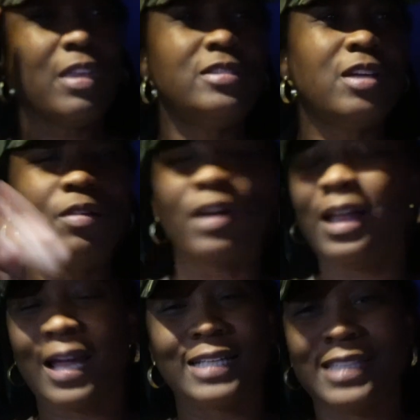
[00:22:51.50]
so, uh,
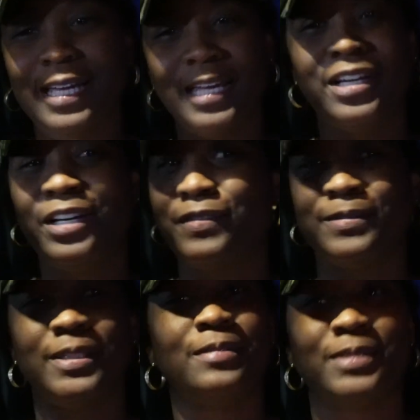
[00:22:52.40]
like I said, he good for
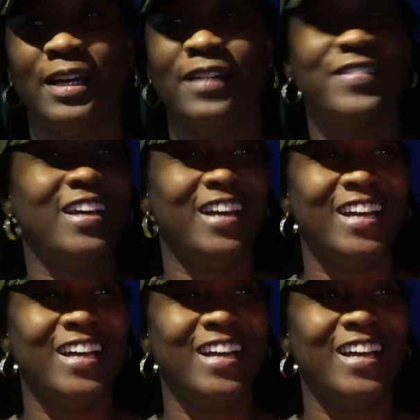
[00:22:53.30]
some stuff. Look,